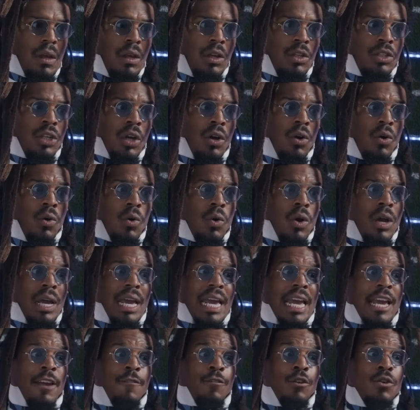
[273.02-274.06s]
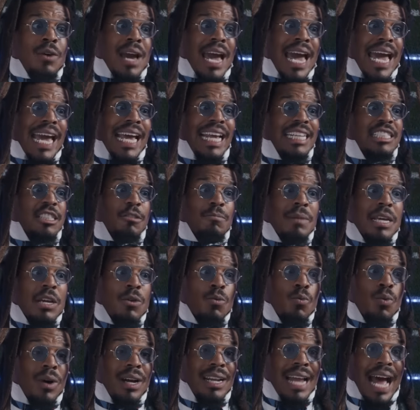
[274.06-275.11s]
So if you ask me
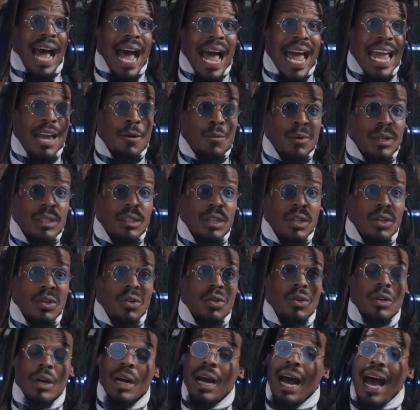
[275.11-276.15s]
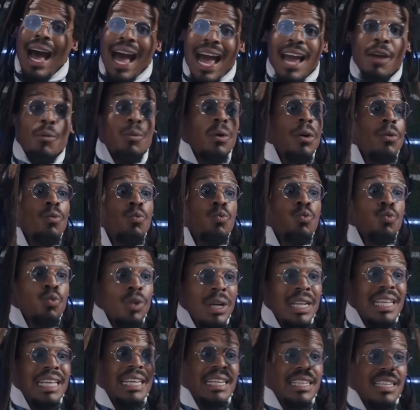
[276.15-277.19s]
what I would do, I would
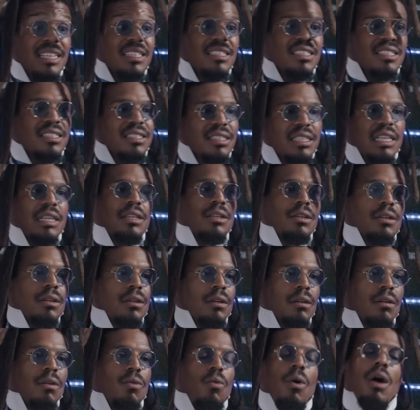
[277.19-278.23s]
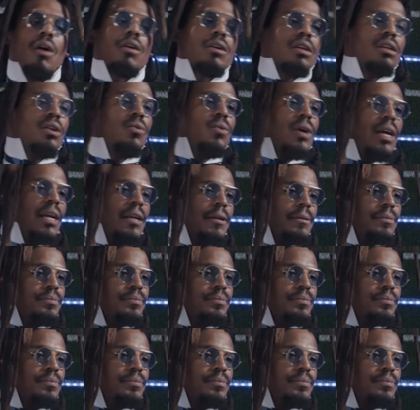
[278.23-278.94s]
really consider walking away.